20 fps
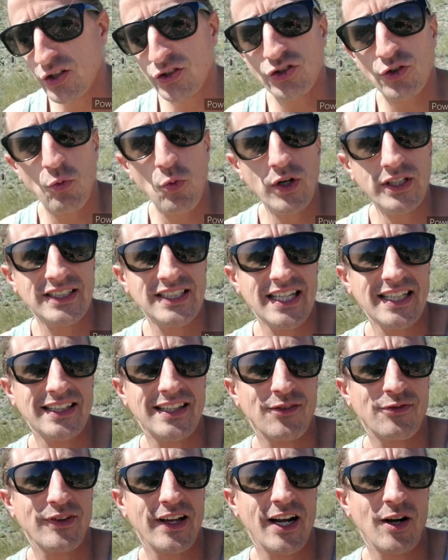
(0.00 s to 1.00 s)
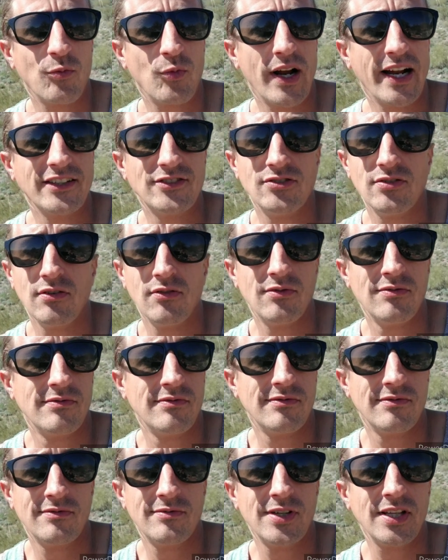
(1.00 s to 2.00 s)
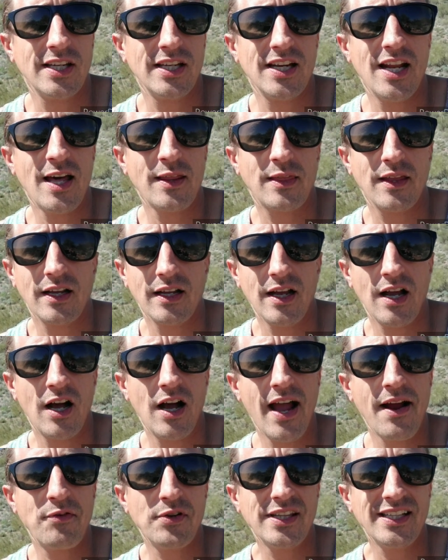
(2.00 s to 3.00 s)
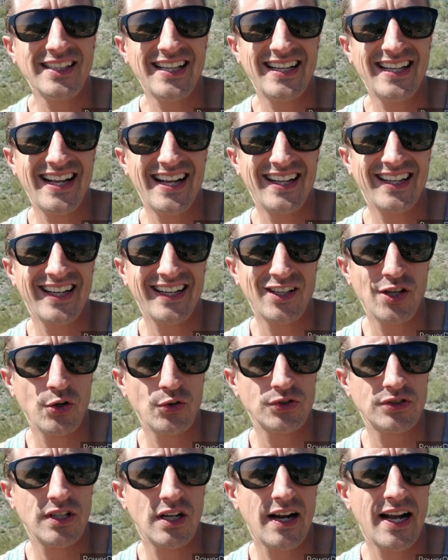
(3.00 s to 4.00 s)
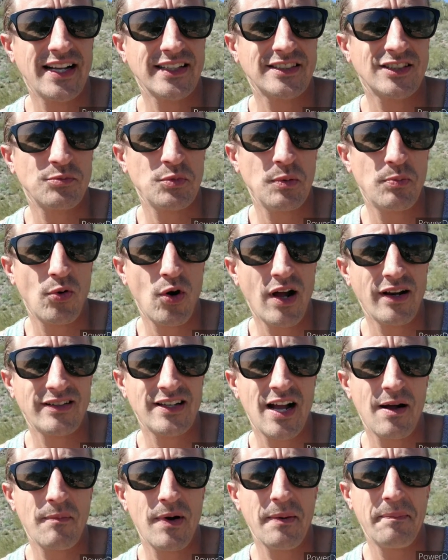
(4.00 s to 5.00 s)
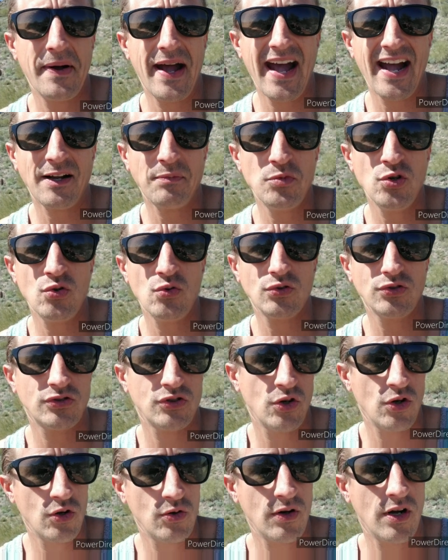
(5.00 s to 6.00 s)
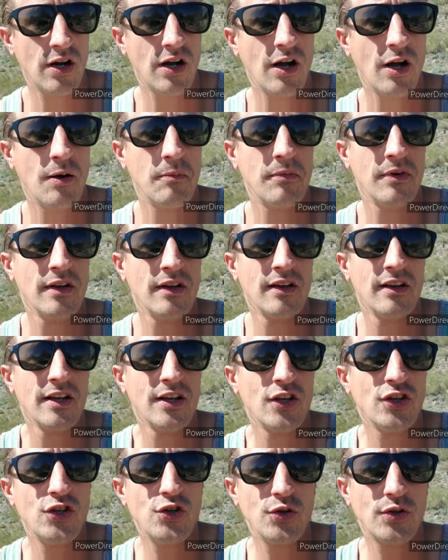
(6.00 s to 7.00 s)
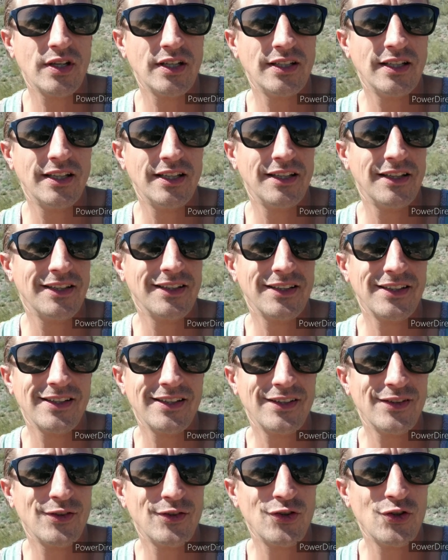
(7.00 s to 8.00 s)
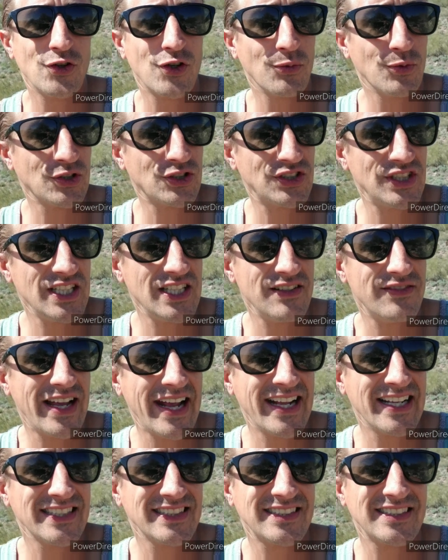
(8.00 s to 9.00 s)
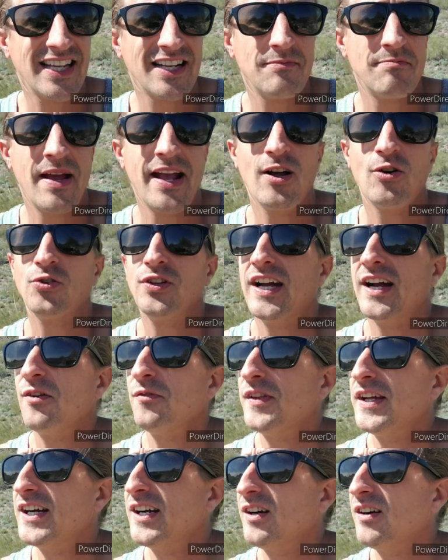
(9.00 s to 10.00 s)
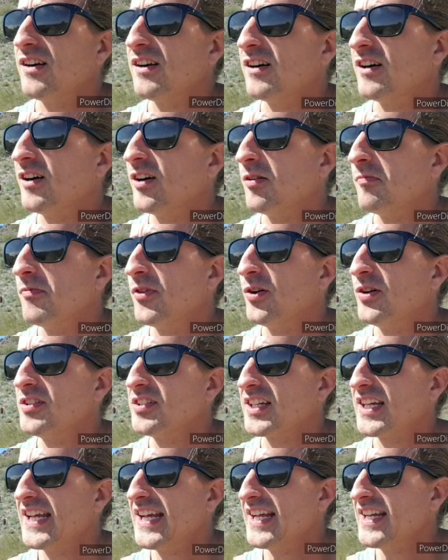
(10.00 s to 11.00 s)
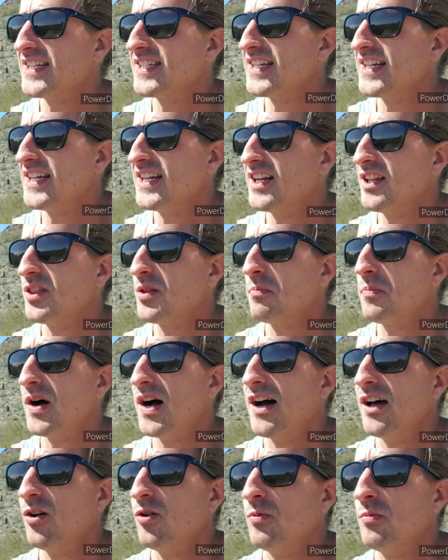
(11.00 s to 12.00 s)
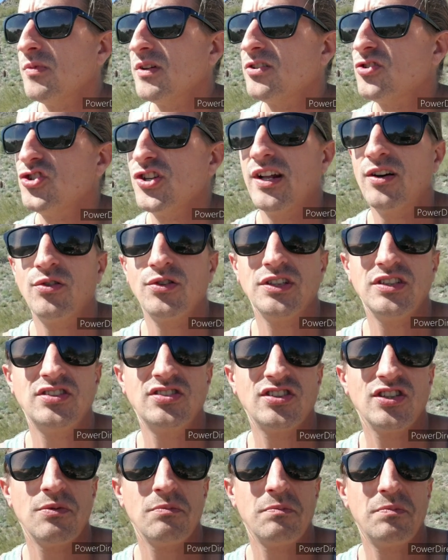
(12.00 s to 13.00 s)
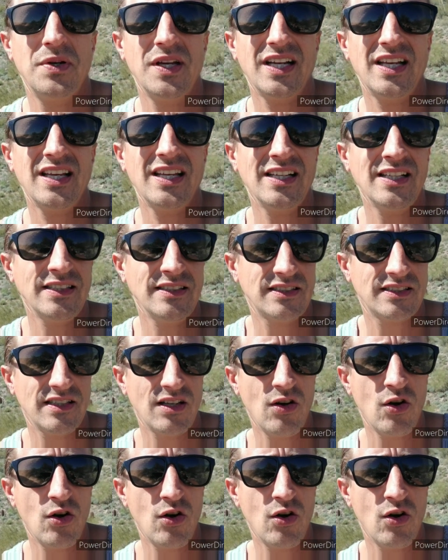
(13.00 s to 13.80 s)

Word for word: so what's at the Phantom Ranch? Really nothing. Uh, everything that, that goes there has to be brought down by pack mule. So um, you can you can receive and send mail down there. Um, there is a canteen at the bottom, generally slim pickings.